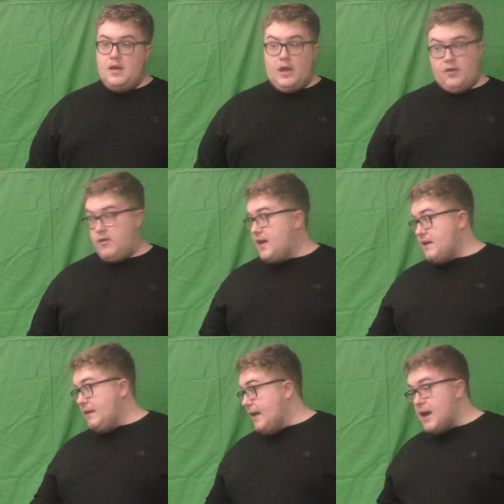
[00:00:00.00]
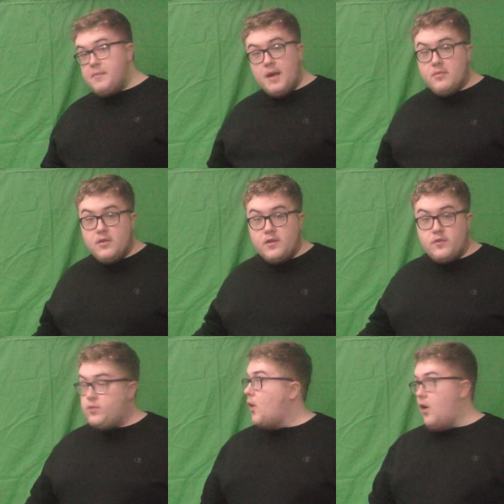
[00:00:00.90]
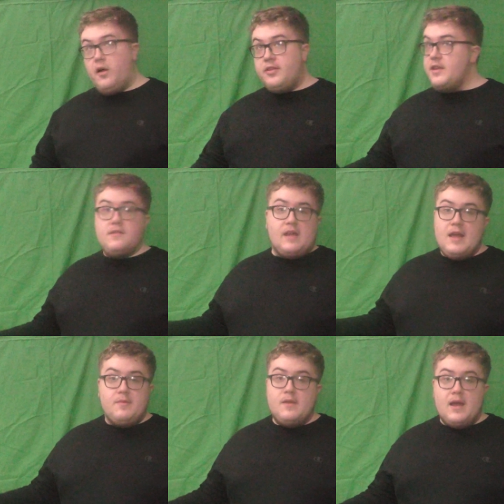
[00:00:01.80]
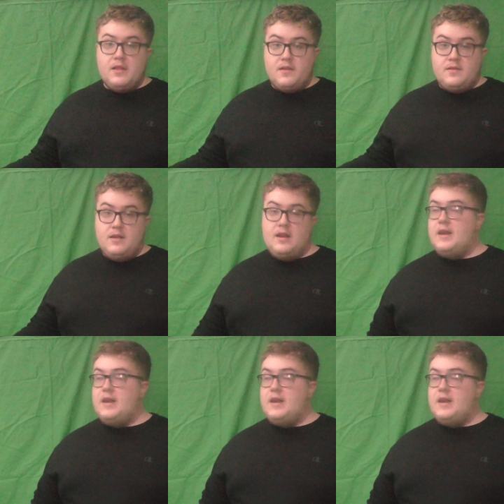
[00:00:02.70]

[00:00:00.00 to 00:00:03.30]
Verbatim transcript: I created a lot of memories through all these games I listed,